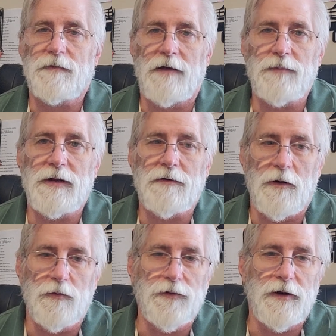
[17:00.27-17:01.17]
I've been
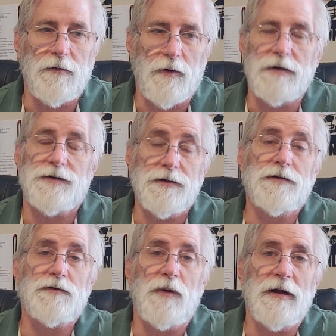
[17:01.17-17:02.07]
told that it works
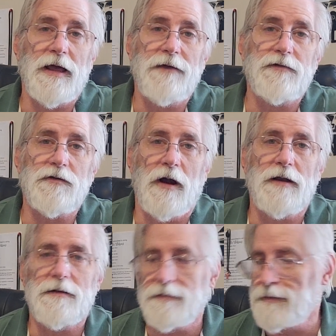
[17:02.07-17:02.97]
just as well. I haven't tried
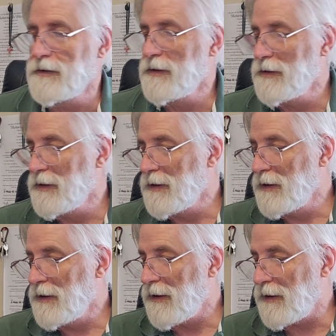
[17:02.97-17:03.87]
it.
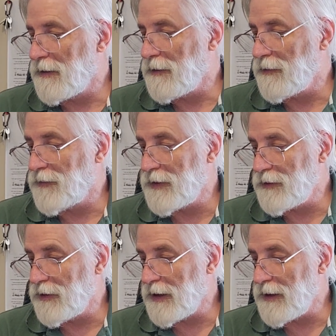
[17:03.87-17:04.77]
Then
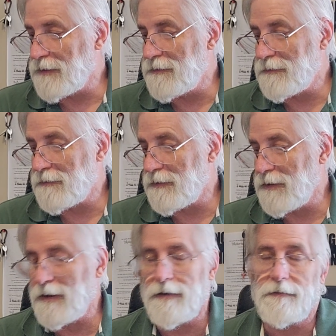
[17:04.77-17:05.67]
you need
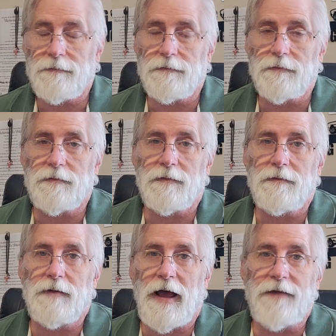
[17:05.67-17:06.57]

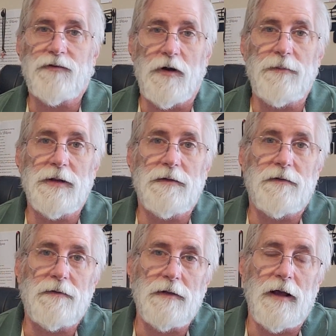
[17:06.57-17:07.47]
hive
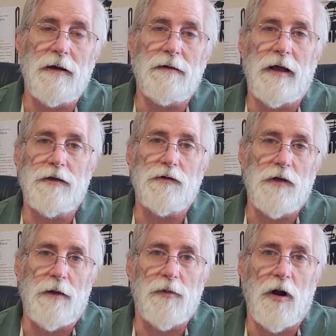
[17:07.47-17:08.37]
treatments. I use
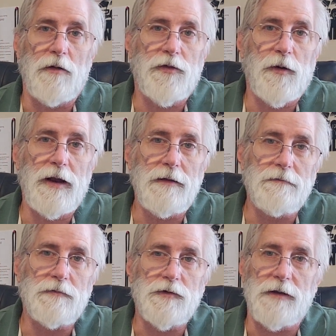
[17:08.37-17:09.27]
HopGuard 3.
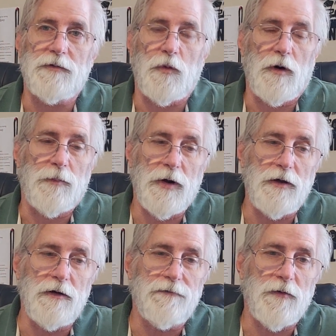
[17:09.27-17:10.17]
Seems to work pretty
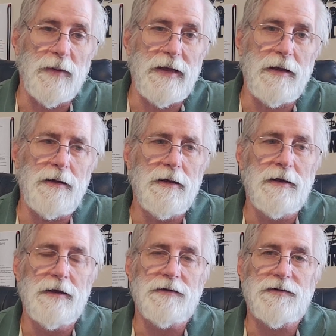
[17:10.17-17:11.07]
good for me.
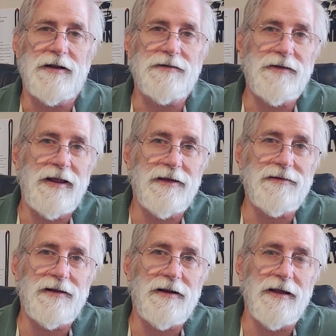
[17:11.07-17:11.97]

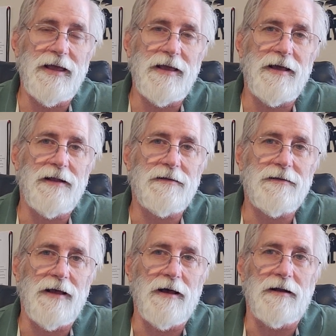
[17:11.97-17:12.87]
Statistically,
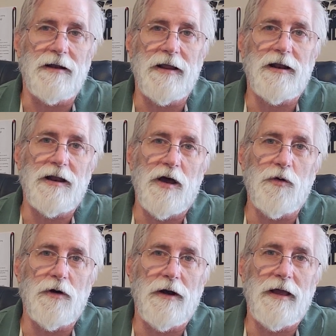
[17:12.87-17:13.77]
it's a little
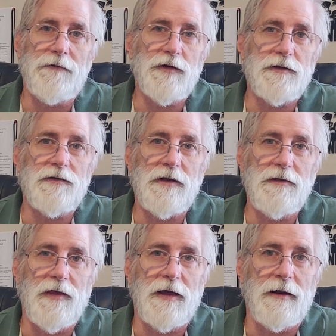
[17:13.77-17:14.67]
lower efficacy
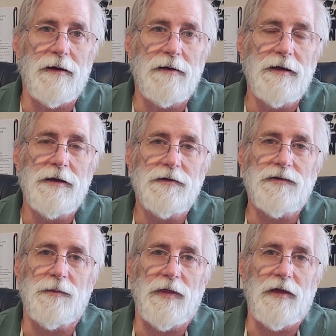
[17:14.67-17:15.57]
than
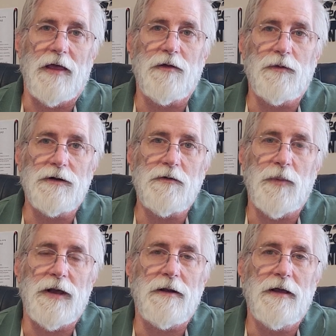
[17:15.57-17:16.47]
some of the other ones,
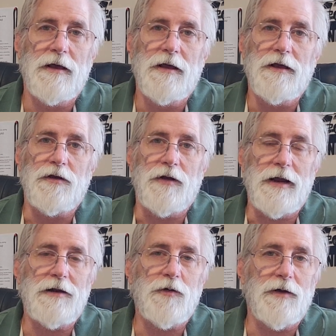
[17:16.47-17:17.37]
but you
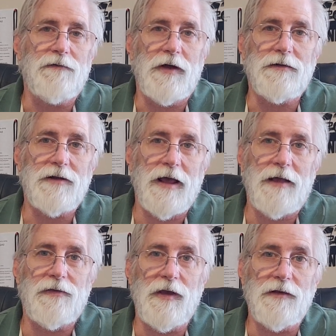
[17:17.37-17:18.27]
need to
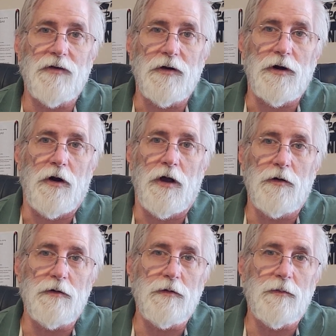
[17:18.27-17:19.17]
investigate these on your
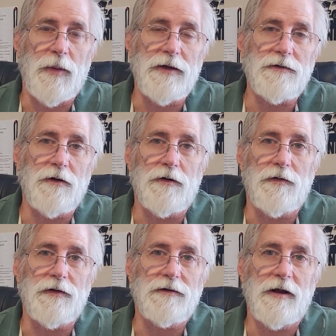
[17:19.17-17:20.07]
own based
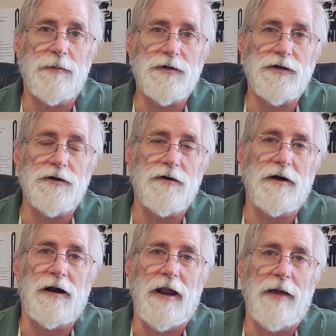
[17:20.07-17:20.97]
on the temperature
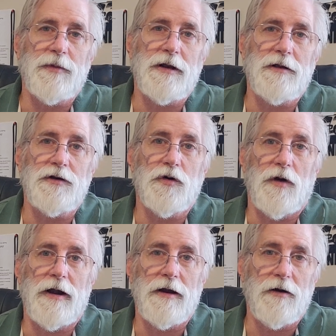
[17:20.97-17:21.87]
and climate in
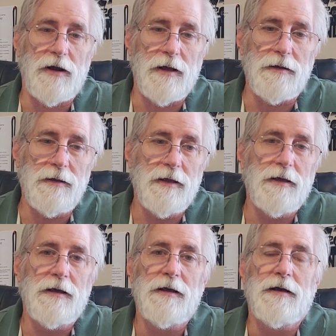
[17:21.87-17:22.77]
your area.
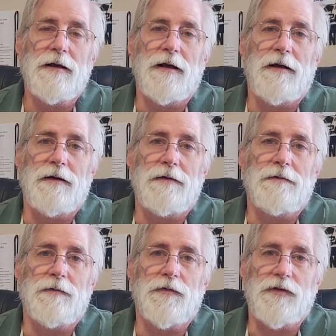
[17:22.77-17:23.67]

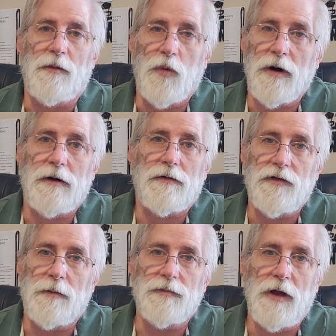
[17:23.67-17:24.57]
Some work,
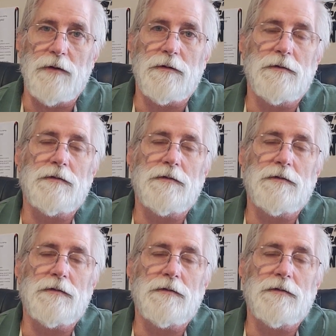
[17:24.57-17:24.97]
some don't.